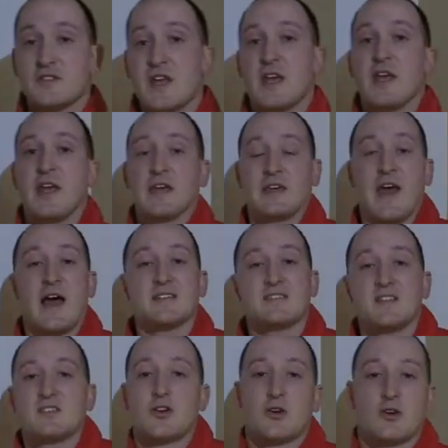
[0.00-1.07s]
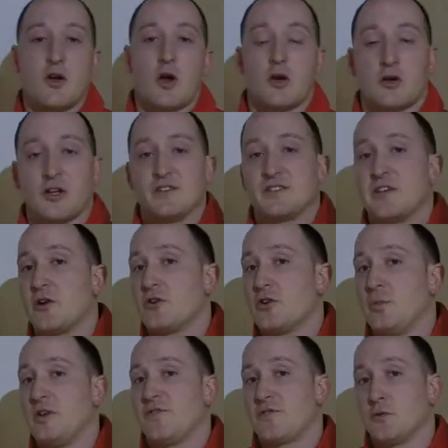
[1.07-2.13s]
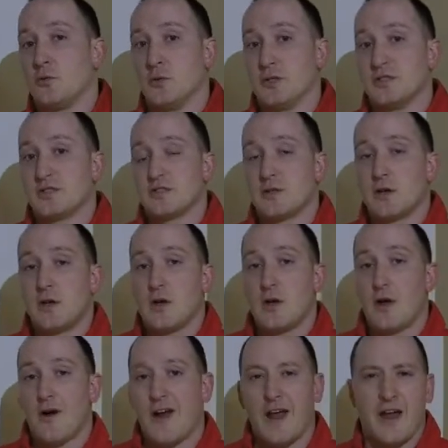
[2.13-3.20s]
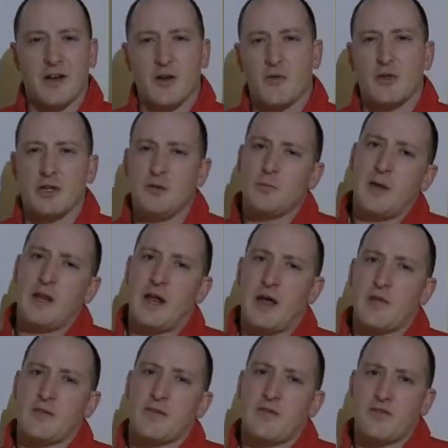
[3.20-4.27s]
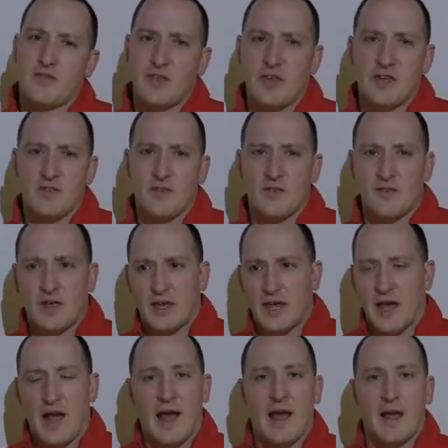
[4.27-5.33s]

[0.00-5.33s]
thing, gases are considered to be fluids. All right, I know that you may not think that they